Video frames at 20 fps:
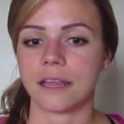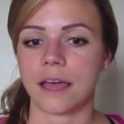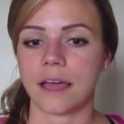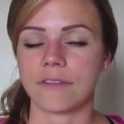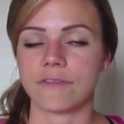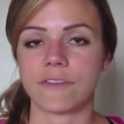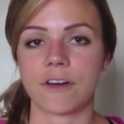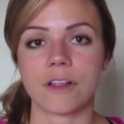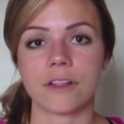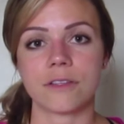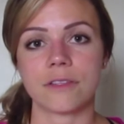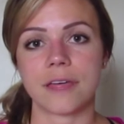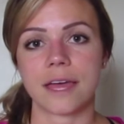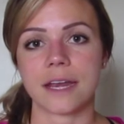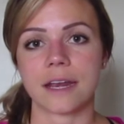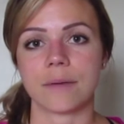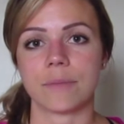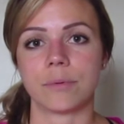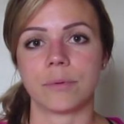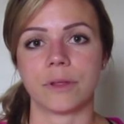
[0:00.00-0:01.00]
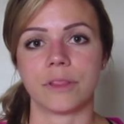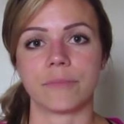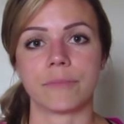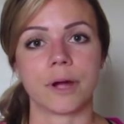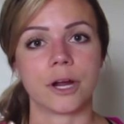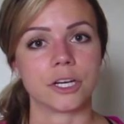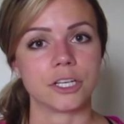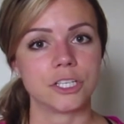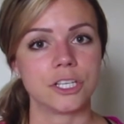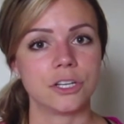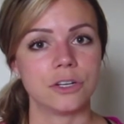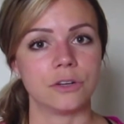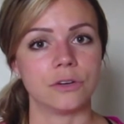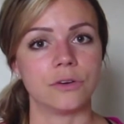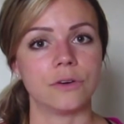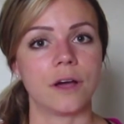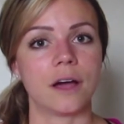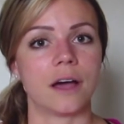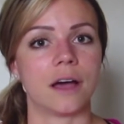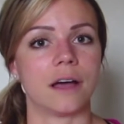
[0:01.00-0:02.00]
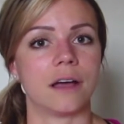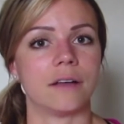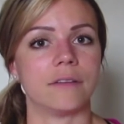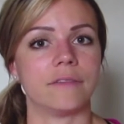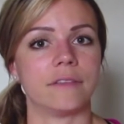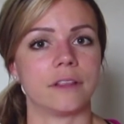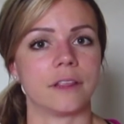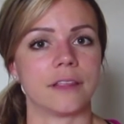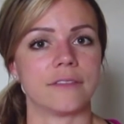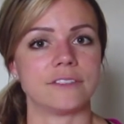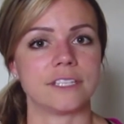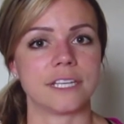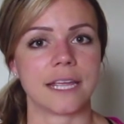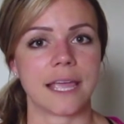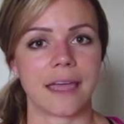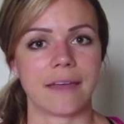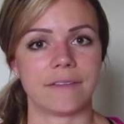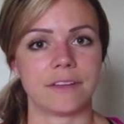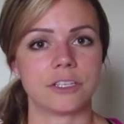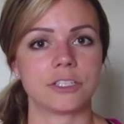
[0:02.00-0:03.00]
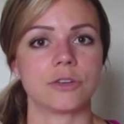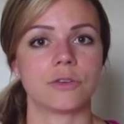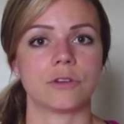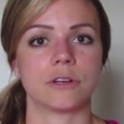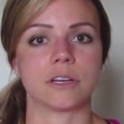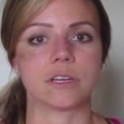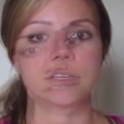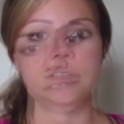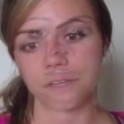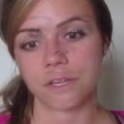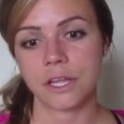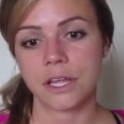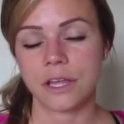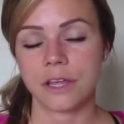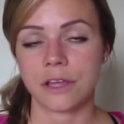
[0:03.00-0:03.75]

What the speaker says: I follow that up with part 2 of lifting heavy shoulders.